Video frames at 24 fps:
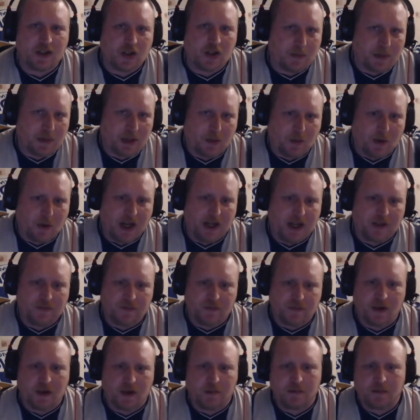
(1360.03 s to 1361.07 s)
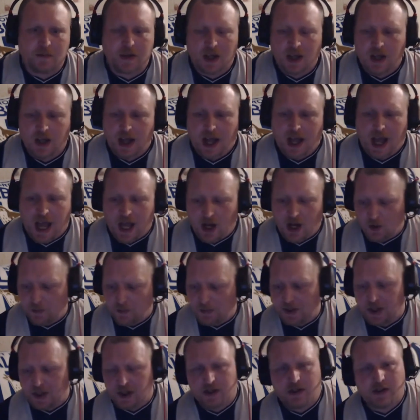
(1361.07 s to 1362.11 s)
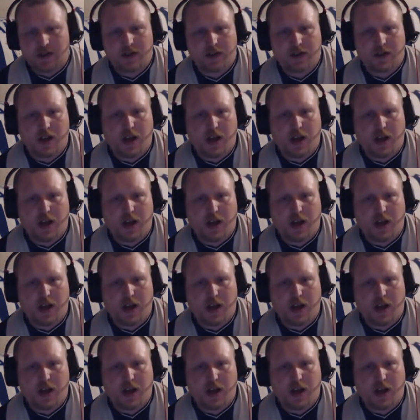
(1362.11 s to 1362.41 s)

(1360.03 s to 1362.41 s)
Coming away from Albion